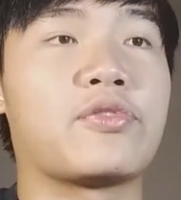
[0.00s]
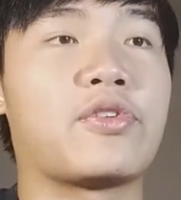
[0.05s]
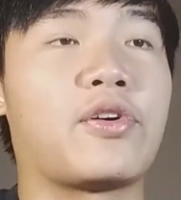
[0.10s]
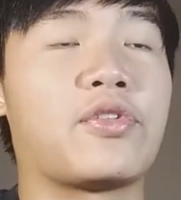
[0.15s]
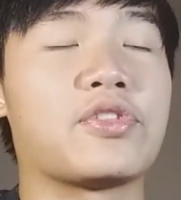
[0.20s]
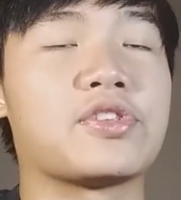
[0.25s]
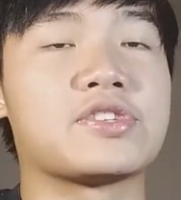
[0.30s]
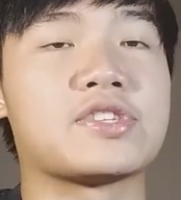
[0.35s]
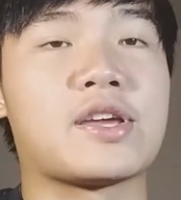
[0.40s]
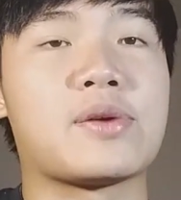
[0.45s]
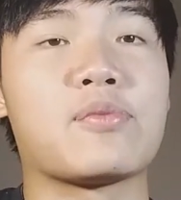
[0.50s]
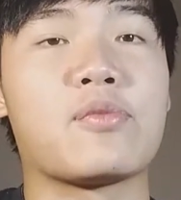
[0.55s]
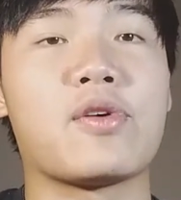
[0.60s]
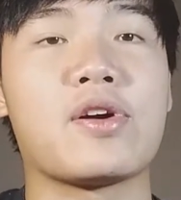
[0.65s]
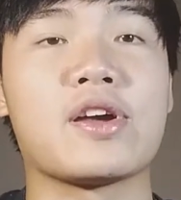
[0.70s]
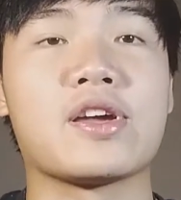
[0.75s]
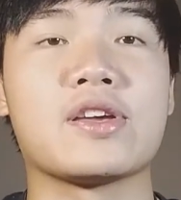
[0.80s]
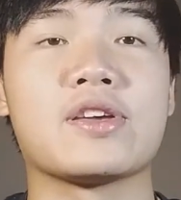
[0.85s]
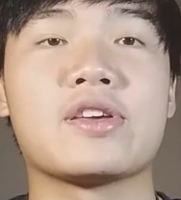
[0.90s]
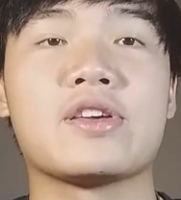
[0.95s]
felt the same
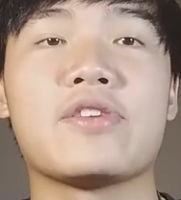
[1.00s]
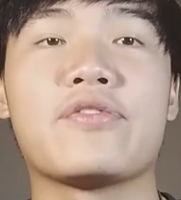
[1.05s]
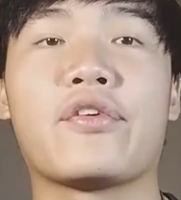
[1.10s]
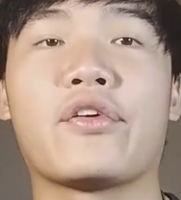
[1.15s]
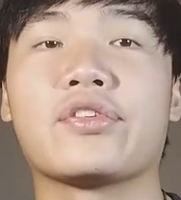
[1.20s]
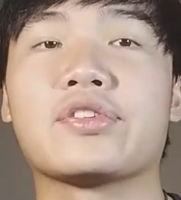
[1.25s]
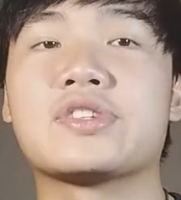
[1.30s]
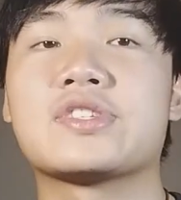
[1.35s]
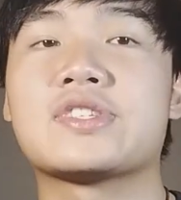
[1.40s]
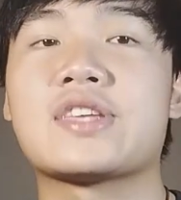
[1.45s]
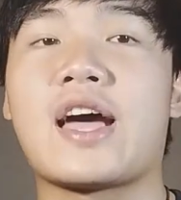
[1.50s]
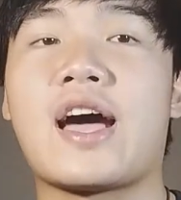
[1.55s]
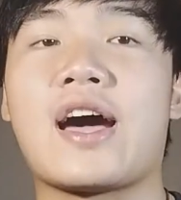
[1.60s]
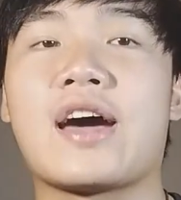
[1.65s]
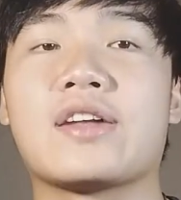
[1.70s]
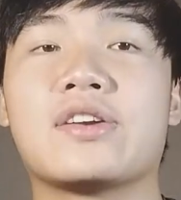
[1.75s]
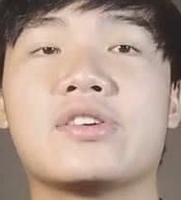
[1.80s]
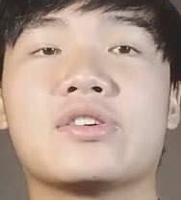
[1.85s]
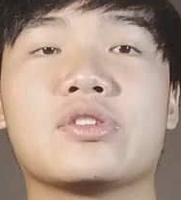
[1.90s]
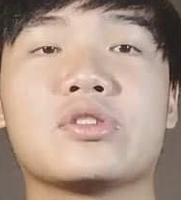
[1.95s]
way. He felt
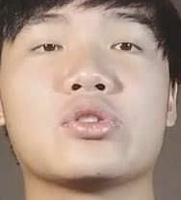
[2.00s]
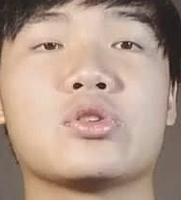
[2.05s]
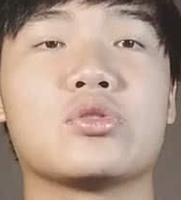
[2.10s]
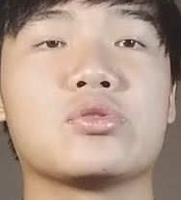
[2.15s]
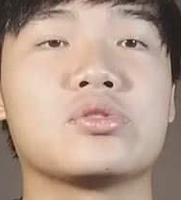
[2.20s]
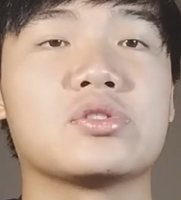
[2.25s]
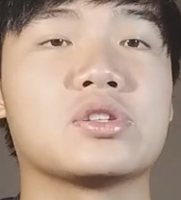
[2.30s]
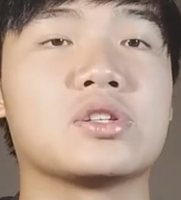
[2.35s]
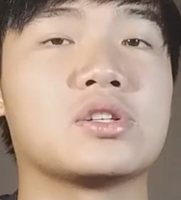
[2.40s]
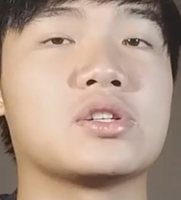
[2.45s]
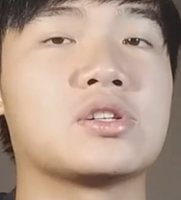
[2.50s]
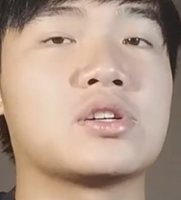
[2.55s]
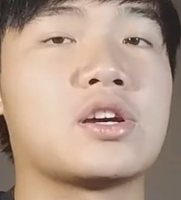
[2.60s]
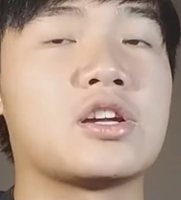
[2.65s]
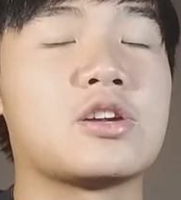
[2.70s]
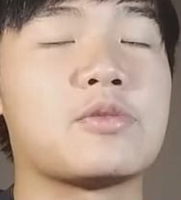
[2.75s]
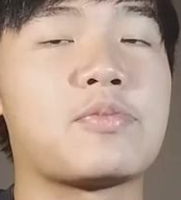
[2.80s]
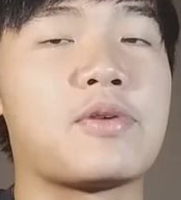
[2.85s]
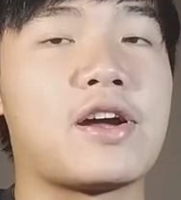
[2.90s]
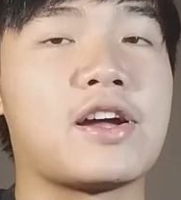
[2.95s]
sad, lonely,
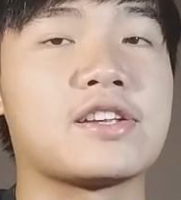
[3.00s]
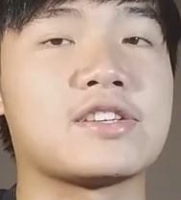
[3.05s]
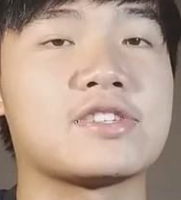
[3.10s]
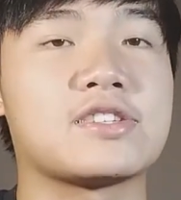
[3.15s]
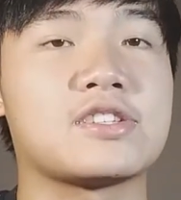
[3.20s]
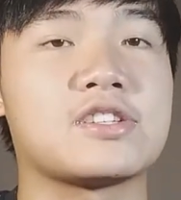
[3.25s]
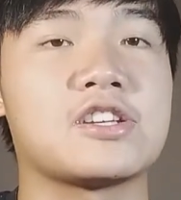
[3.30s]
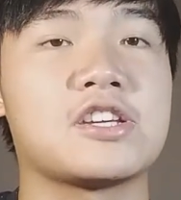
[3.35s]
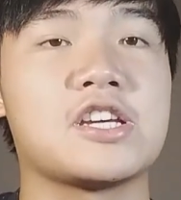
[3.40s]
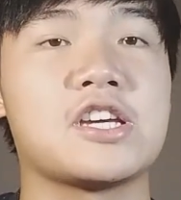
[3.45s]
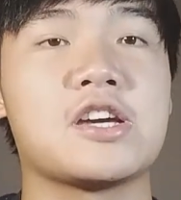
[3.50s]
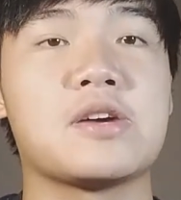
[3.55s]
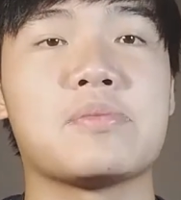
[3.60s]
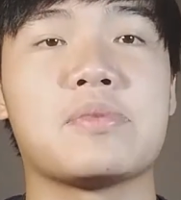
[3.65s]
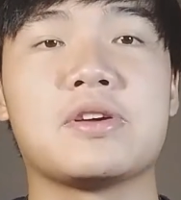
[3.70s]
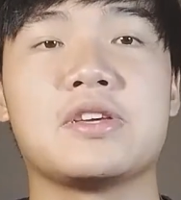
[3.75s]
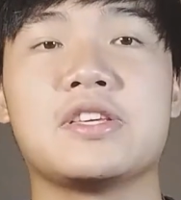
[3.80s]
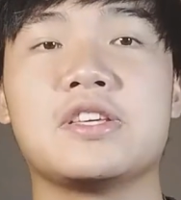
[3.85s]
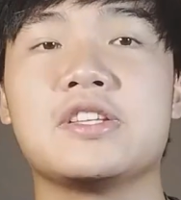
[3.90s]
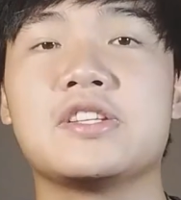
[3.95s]
and depressed.
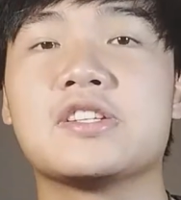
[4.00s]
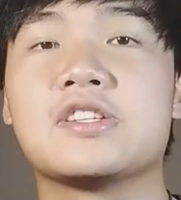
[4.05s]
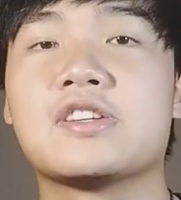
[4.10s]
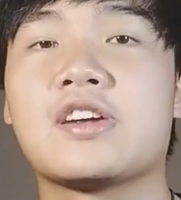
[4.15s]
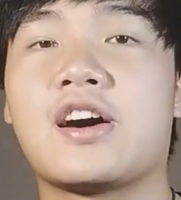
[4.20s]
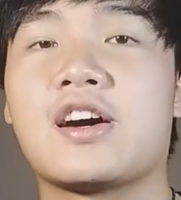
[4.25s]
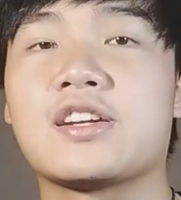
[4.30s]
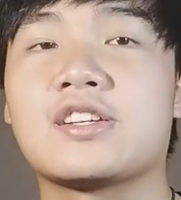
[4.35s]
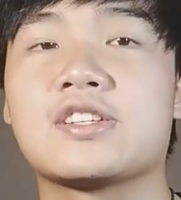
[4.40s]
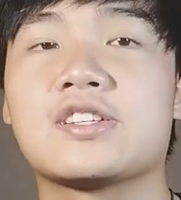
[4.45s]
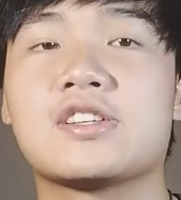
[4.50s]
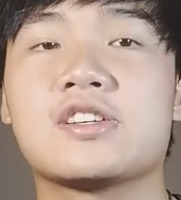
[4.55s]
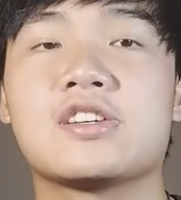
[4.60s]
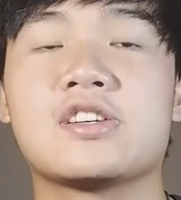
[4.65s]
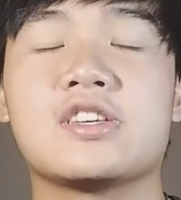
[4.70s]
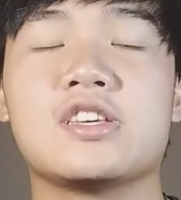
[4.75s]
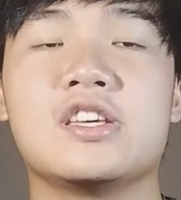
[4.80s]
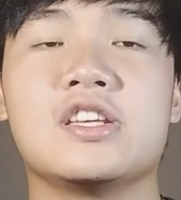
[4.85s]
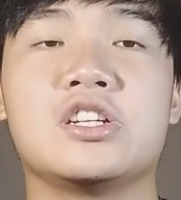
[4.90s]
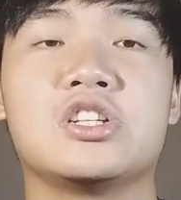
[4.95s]
But he did not
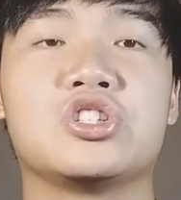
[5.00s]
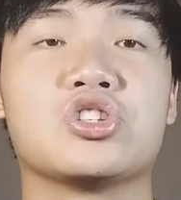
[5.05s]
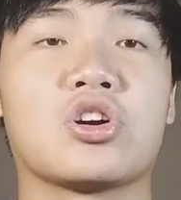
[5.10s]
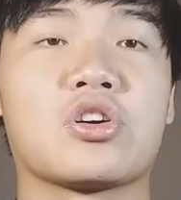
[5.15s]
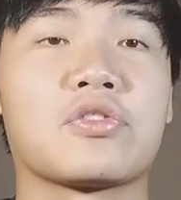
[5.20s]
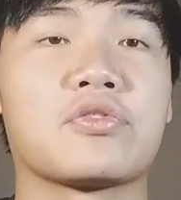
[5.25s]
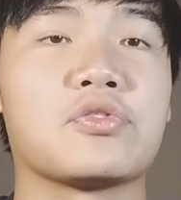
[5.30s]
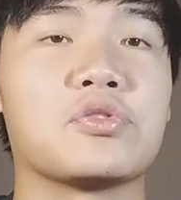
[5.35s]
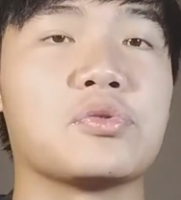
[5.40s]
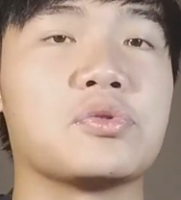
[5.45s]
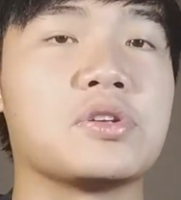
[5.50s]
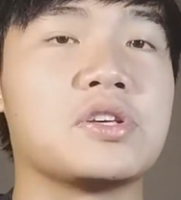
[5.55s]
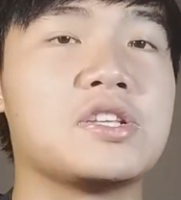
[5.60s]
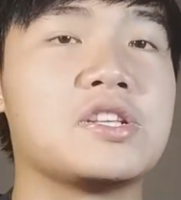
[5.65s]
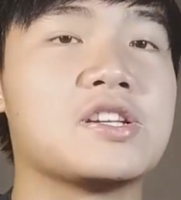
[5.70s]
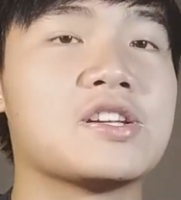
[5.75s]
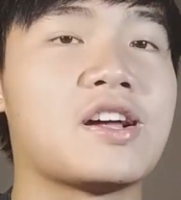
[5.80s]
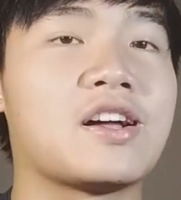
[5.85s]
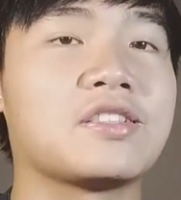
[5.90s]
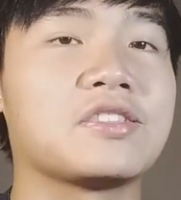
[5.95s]
eat junk food. He
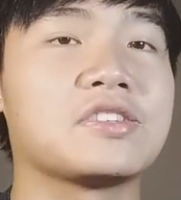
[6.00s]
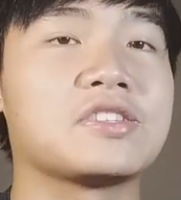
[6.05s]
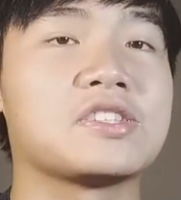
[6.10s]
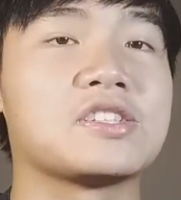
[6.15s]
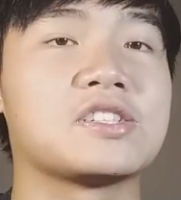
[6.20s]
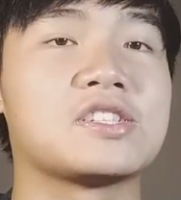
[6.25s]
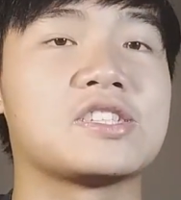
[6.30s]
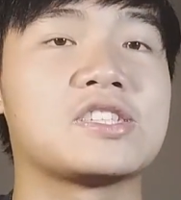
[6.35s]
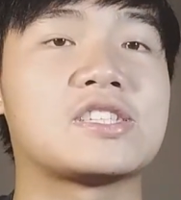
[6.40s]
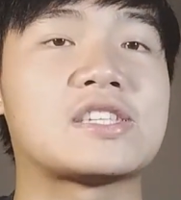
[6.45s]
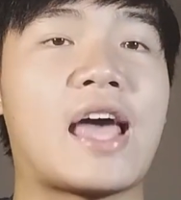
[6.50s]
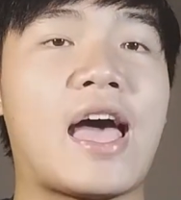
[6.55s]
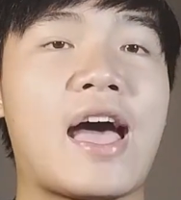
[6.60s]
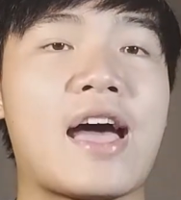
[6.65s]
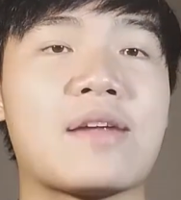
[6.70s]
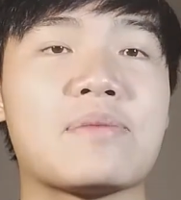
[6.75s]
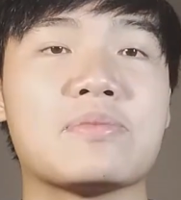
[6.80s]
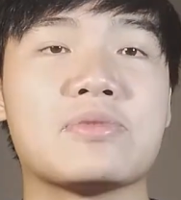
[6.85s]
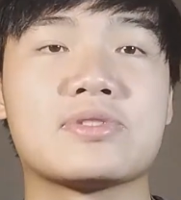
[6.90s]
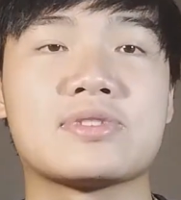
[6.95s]
did not listen to
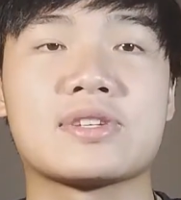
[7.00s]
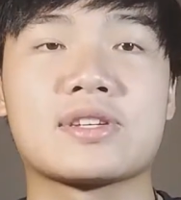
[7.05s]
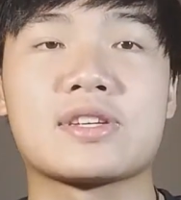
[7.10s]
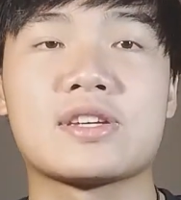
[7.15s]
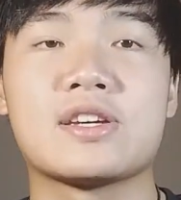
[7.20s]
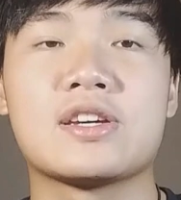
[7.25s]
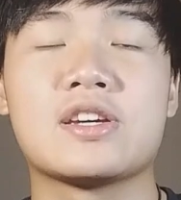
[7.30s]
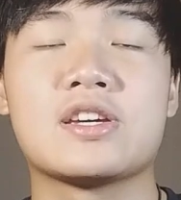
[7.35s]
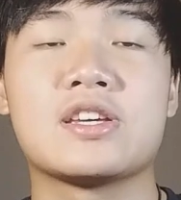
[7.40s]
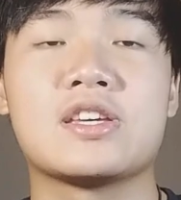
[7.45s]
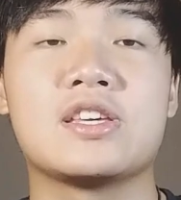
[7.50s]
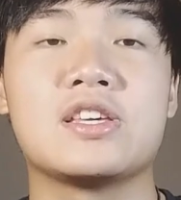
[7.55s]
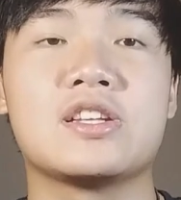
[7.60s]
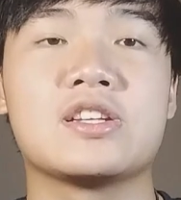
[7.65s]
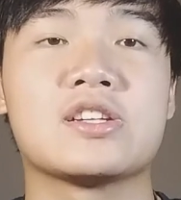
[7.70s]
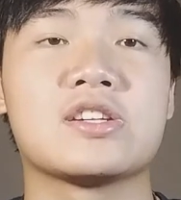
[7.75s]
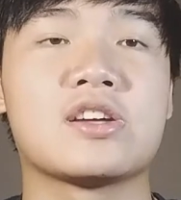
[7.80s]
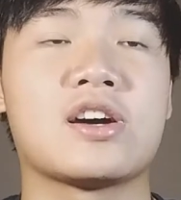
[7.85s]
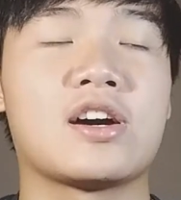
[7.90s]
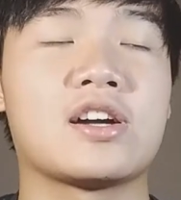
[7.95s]
sad music. He
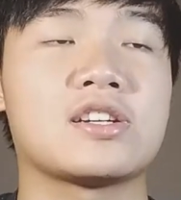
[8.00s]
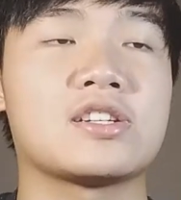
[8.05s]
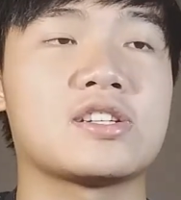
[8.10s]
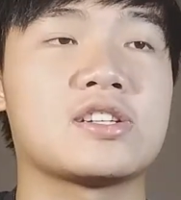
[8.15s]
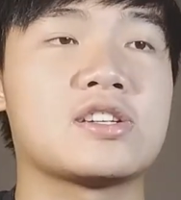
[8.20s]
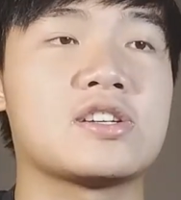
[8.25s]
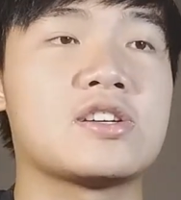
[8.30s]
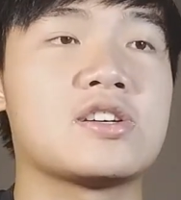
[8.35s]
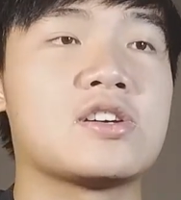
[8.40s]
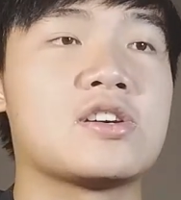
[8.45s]
did not